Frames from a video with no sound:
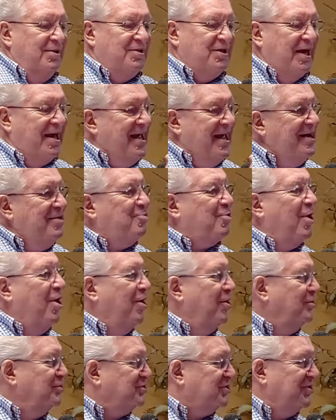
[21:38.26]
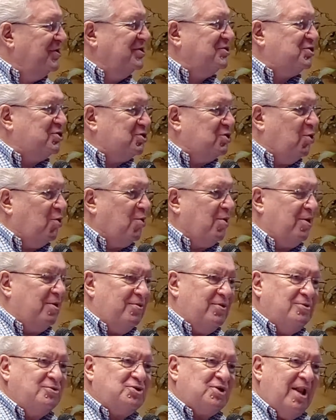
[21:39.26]
The heroes of this story are
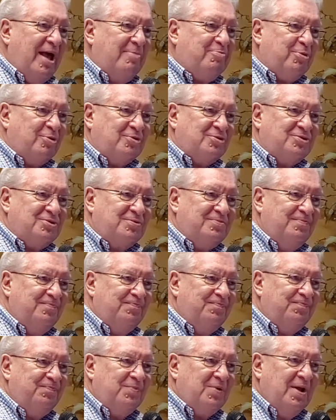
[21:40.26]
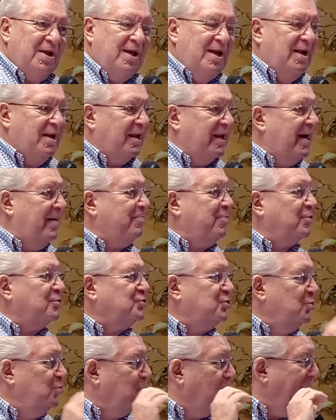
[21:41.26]
those lepers.
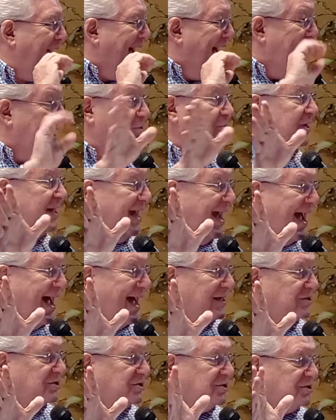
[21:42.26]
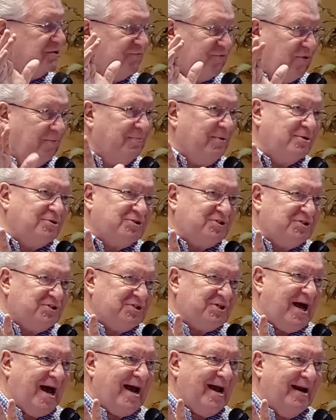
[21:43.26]
Lepers who were outcasts from their
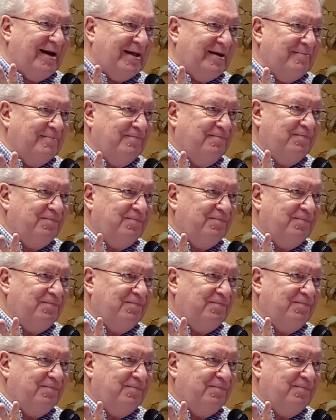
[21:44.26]
society.